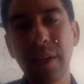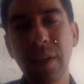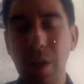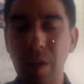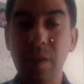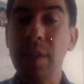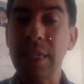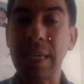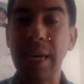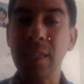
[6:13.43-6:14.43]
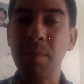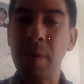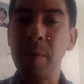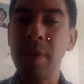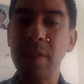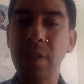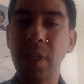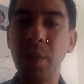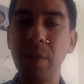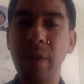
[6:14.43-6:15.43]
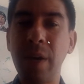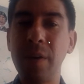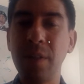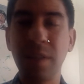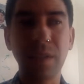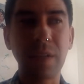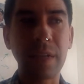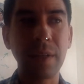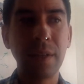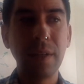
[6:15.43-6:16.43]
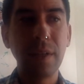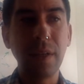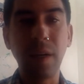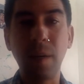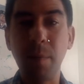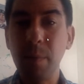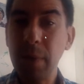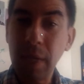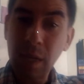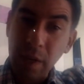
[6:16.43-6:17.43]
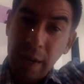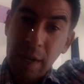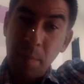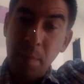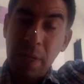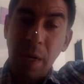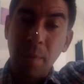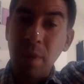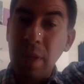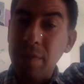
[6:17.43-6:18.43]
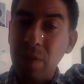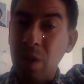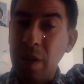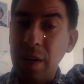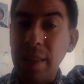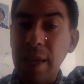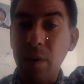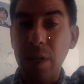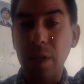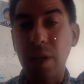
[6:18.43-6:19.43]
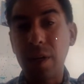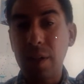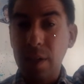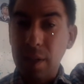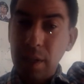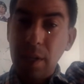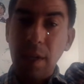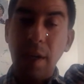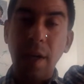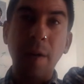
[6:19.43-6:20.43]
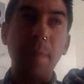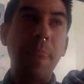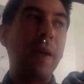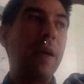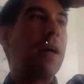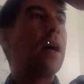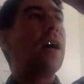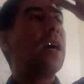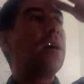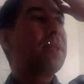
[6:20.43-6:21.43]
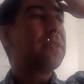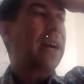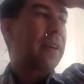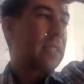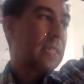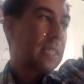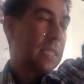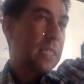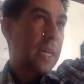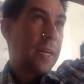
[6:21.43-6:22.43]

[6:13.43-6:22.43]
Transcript: you can start to guess maybe this is going to be a virus that is going to integrate and become lifelong in that regard. Um, Herpes viruses,